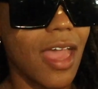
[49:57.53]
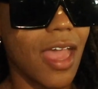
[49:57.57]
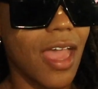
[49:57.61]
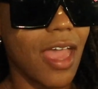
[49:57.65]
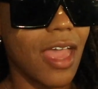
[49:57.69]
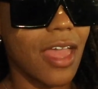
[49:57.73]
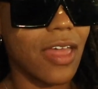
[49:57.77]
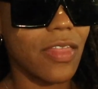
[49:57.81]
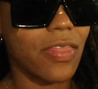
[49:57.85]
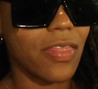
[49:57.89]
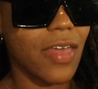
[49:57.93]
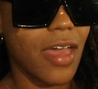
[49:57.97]

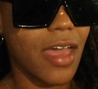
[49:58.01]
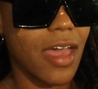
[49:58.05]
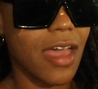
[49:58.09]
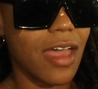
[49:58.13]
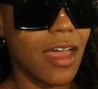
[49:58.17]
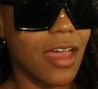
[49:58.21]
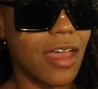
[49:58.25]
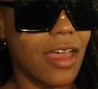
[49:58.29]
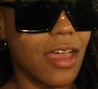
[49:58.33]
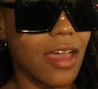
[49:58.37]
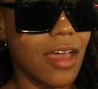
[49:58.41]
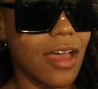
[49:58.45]
and
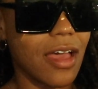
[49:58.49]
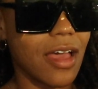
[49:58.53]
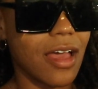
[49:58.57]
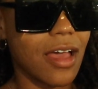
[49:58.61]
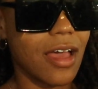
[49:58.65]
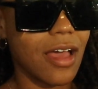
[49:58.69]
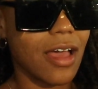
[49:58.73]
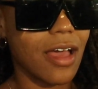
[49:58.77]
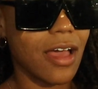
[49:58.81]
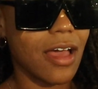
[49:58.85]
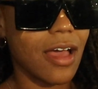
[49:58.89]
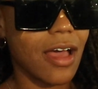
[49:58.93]
that
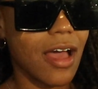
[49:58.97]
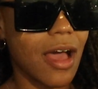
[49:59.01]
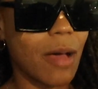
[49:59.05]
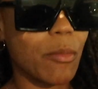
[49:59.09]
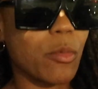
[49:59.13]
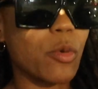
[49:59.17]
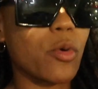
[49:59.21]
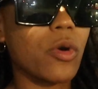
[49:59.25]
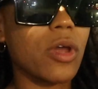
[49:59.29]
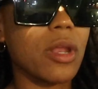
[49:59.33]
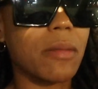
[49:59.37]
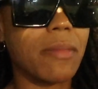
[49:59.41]

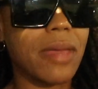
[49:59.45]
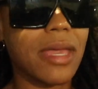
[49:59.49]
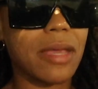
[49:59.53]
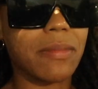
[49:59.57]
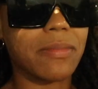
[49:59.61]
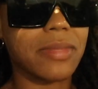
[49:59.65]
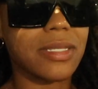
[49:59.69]
I'm going to make